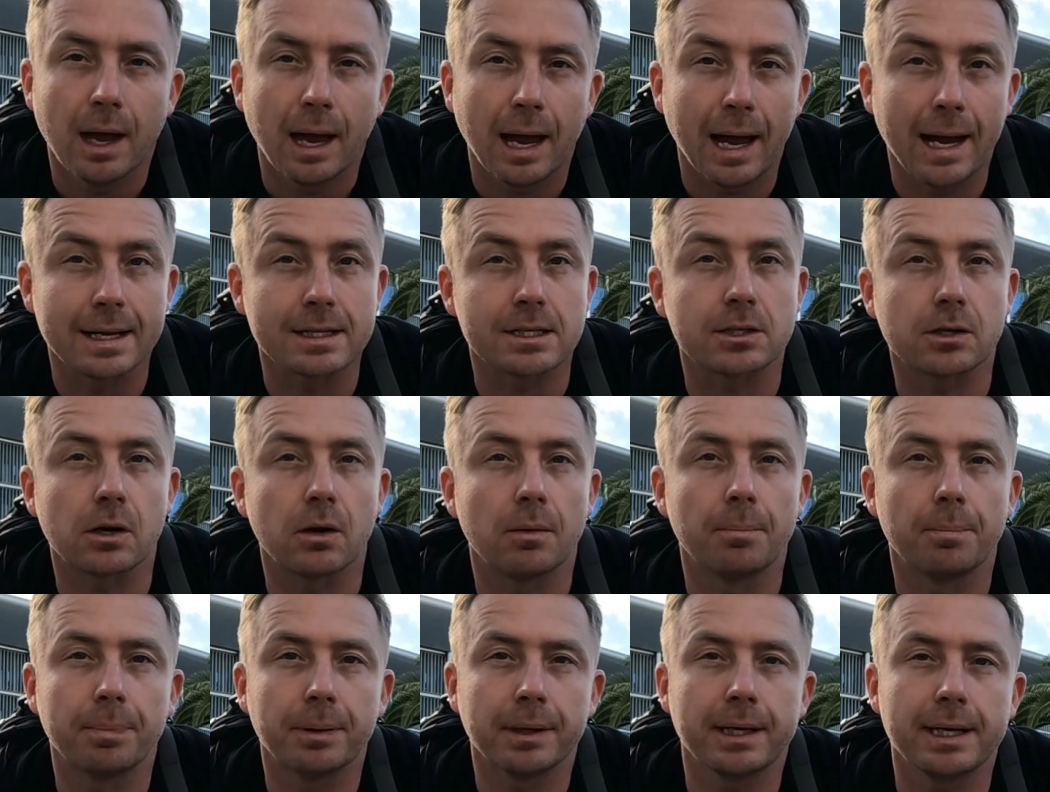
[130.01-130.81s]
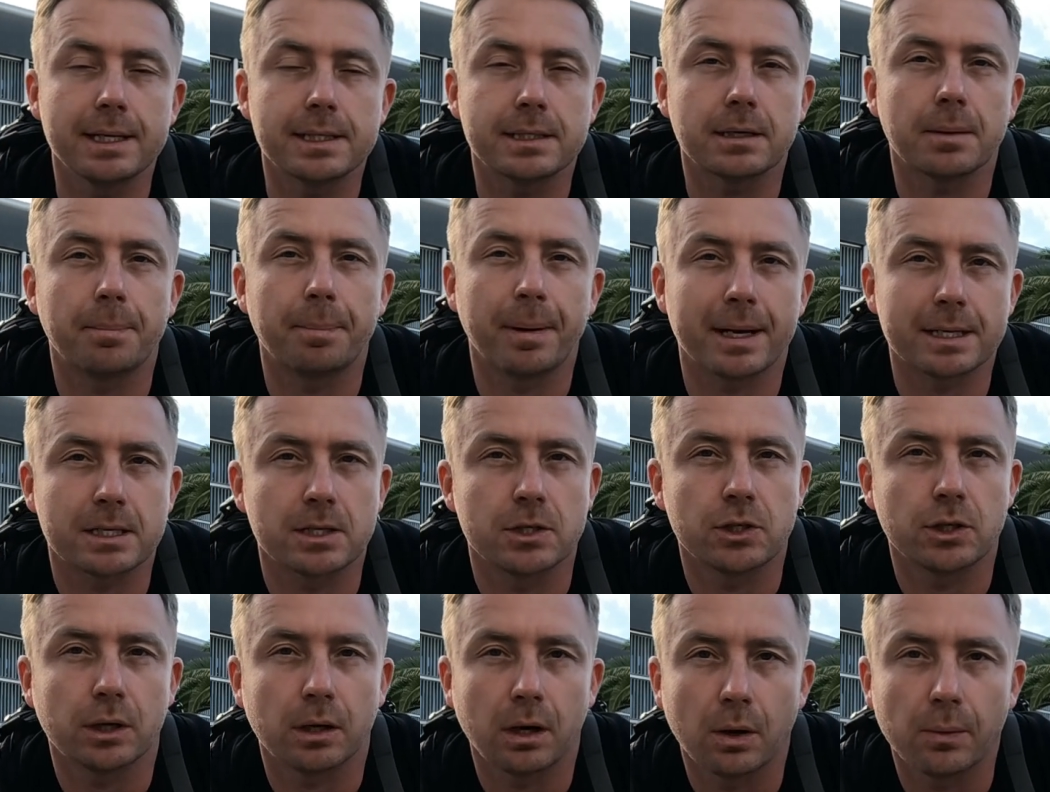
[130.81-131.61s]
I had to complete a
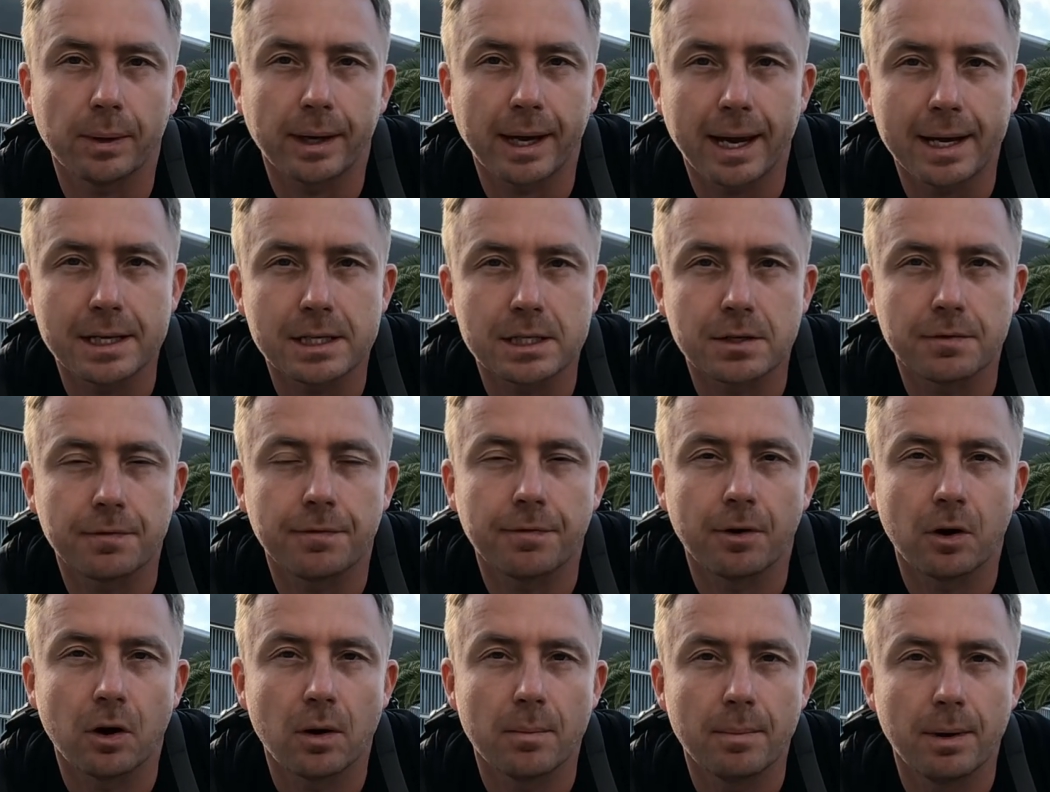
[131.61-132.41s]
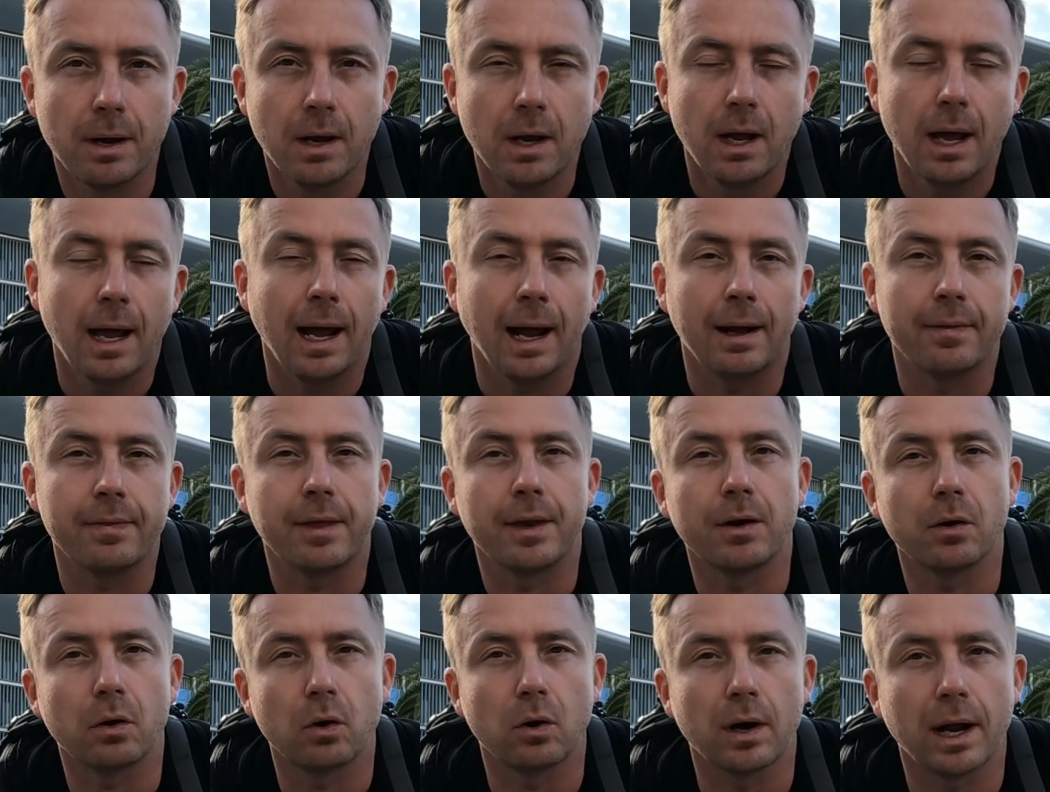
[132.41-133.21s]
passenger locator form, and
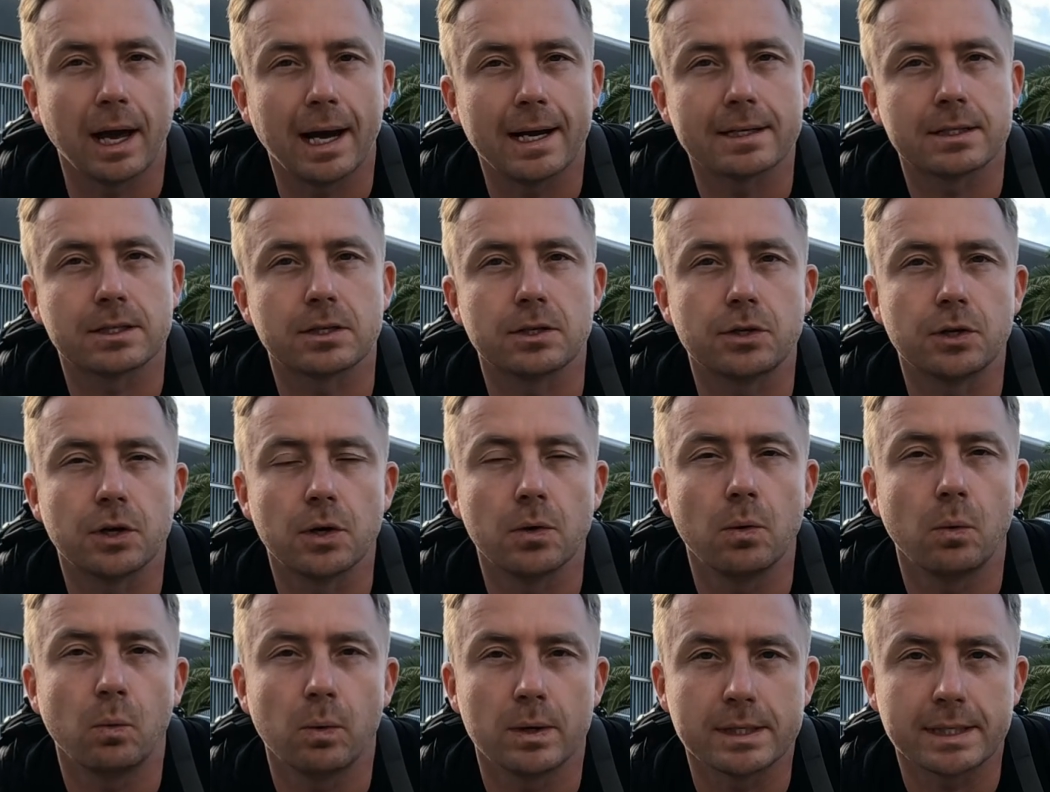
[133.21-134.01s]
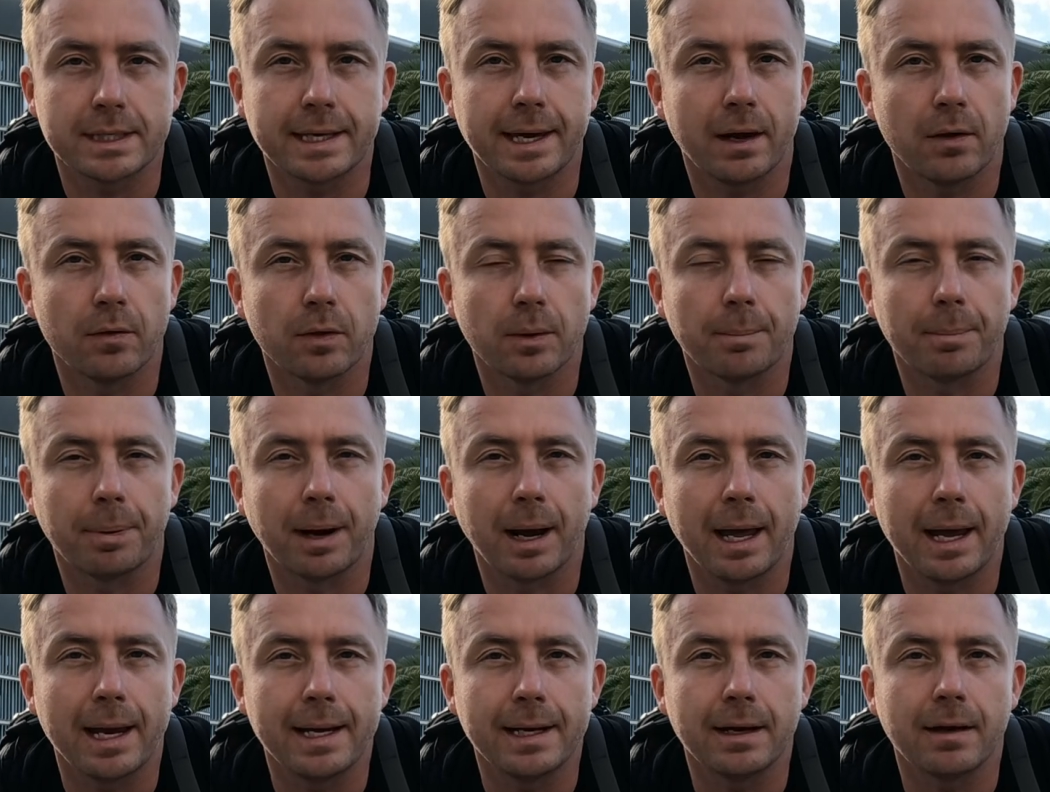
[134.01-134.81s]
then all I had to do was get on the
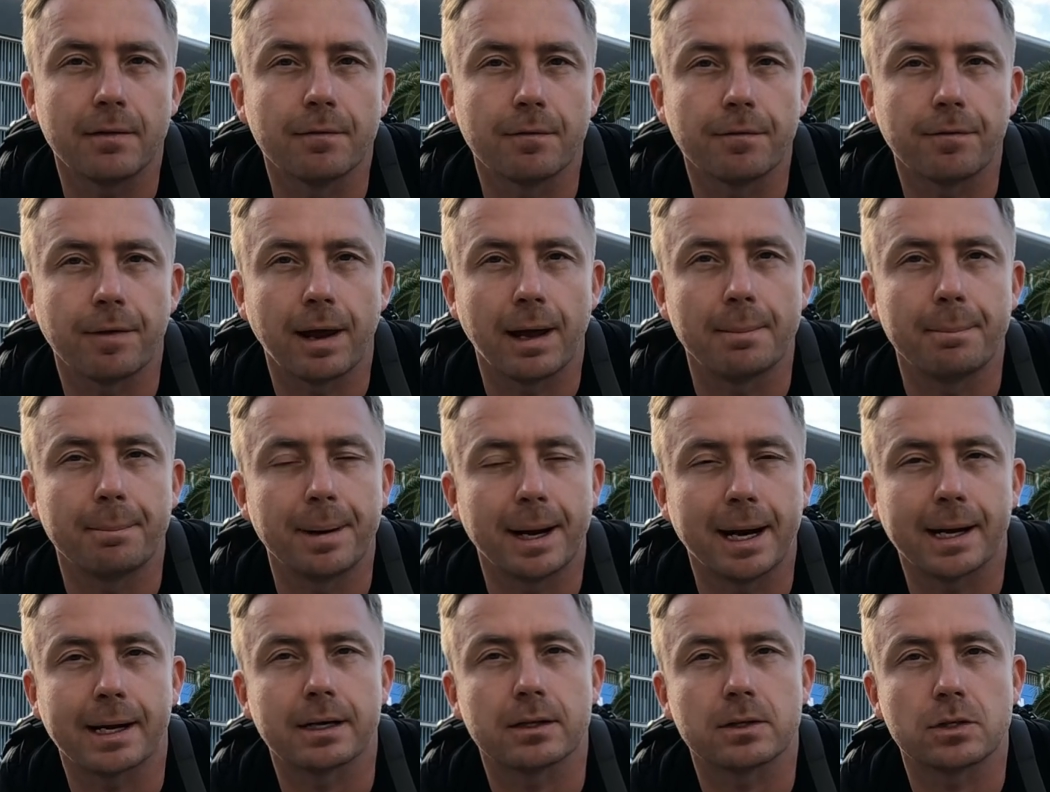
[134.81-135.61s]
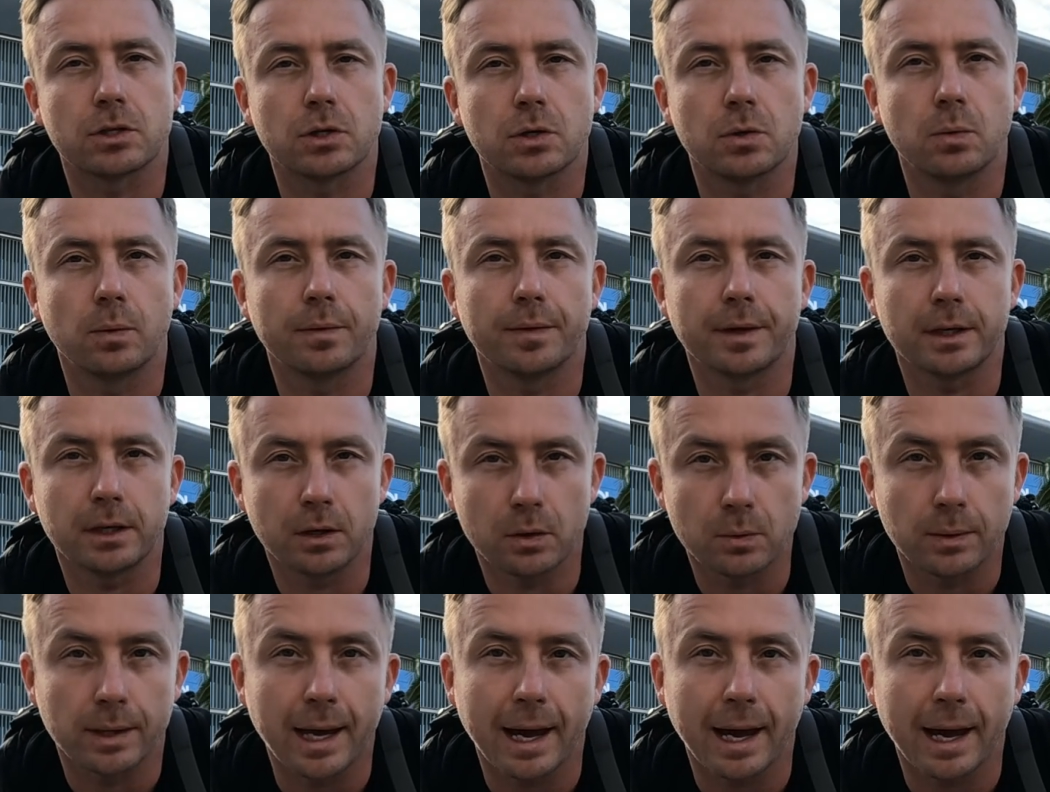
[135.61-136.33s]
plane and fly back to the